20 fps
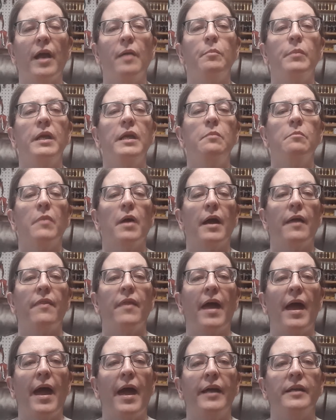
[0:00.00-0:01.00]
I mean by
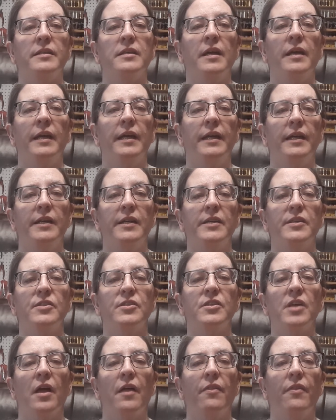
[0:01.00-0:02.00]
that
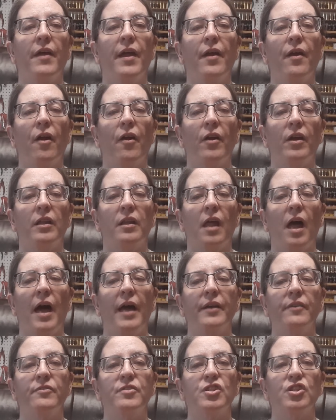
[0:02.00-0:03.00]
is there are a
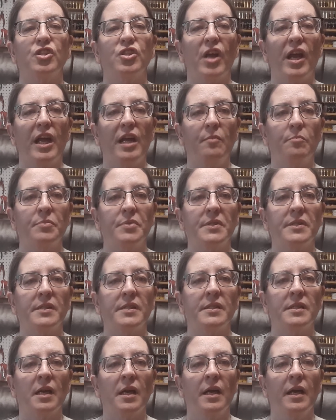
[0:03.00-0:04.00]
lot of
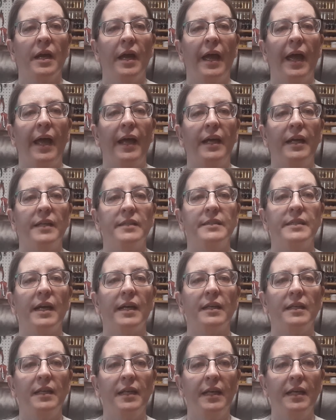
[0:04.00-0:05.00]
shapes and
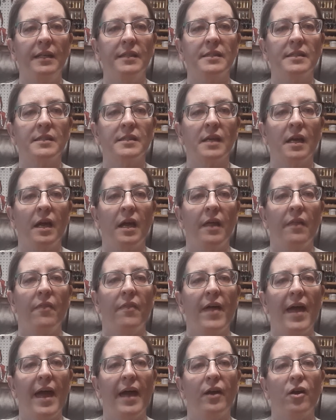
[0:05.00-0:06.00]
techniques
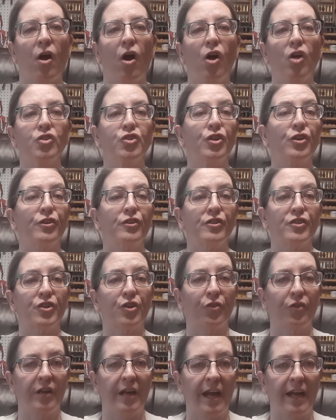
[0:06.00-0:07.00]
that all turners
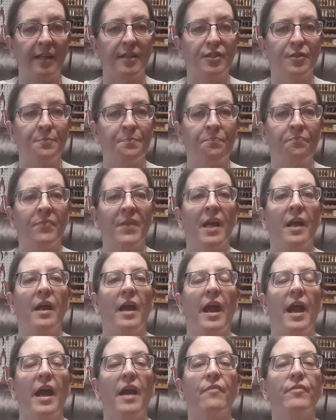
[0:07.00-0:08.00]
create.
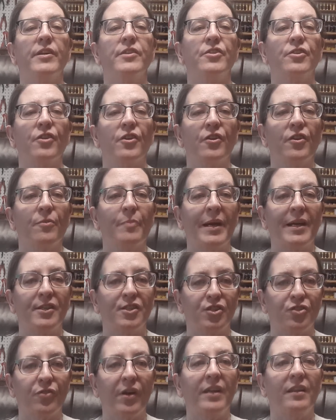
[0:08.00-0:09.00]
Every turner makes
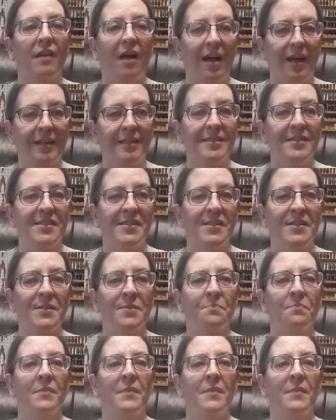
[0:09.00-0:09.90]
straight lines.